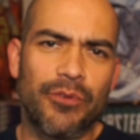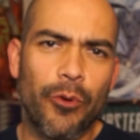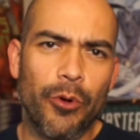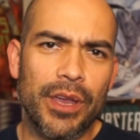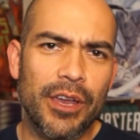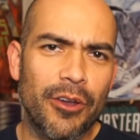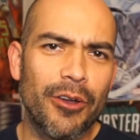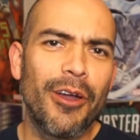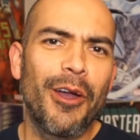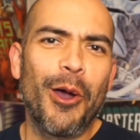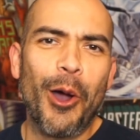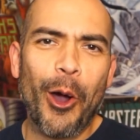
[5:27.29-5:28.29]
Four here
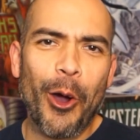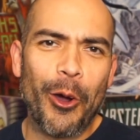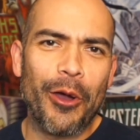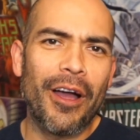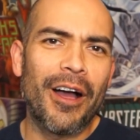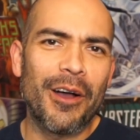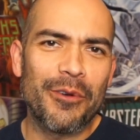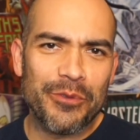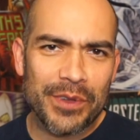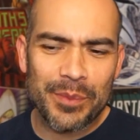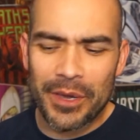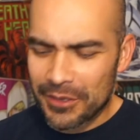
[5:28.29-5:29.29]
are
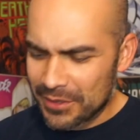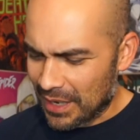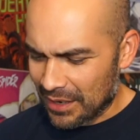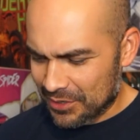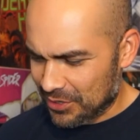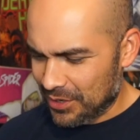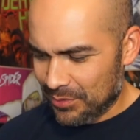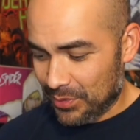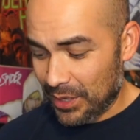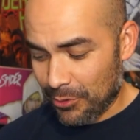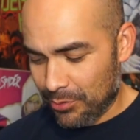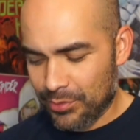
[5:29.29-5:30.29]
females. Actually,
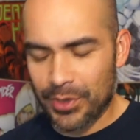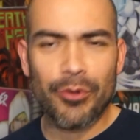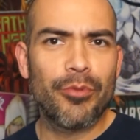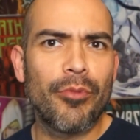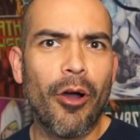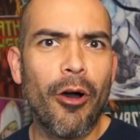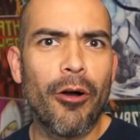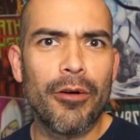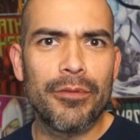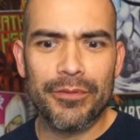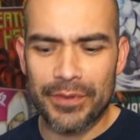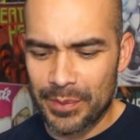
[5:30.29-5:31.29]
they're
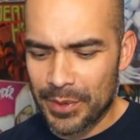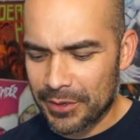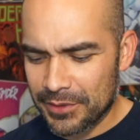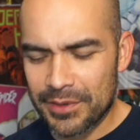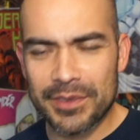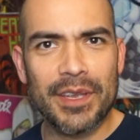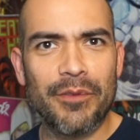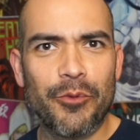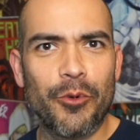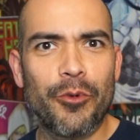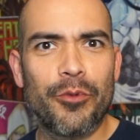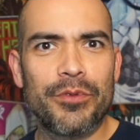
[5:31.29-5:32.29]
all females except
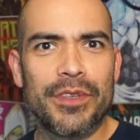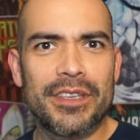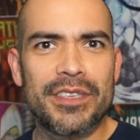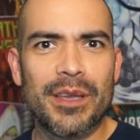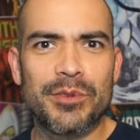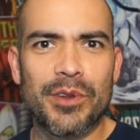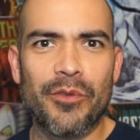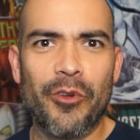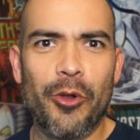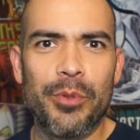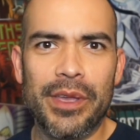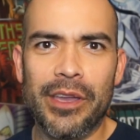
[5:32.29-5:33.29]
for the exception of
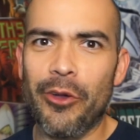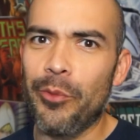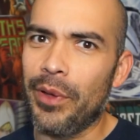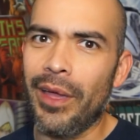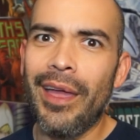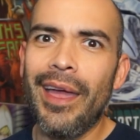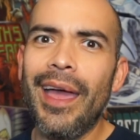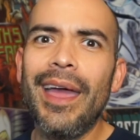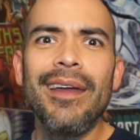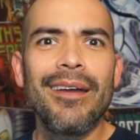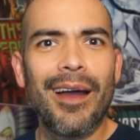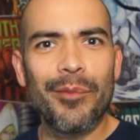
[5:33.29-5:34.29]
Herbie here. But
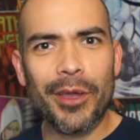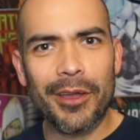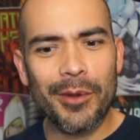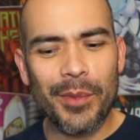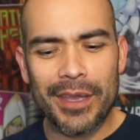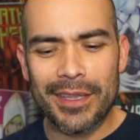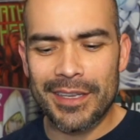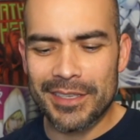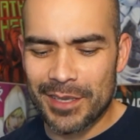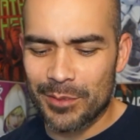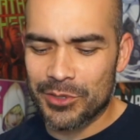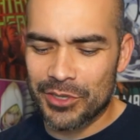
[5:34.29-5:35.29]
hey, I'm not gonna make any
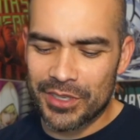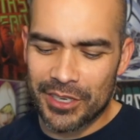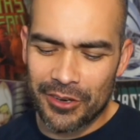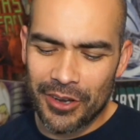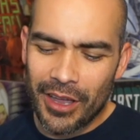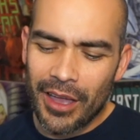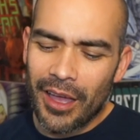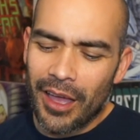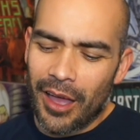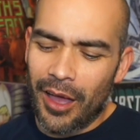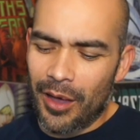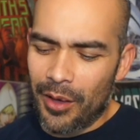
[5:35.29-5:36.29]
assumptions here.
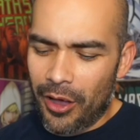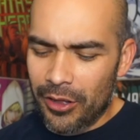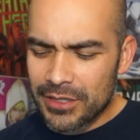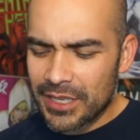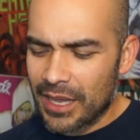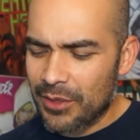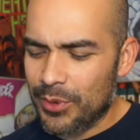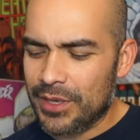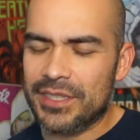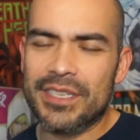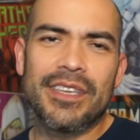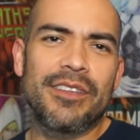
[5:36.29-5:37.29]
Altogether, we
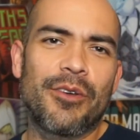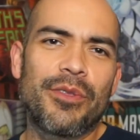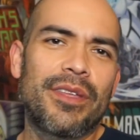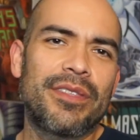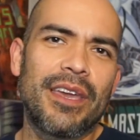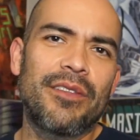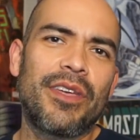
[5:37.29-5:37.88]
could see, you know, that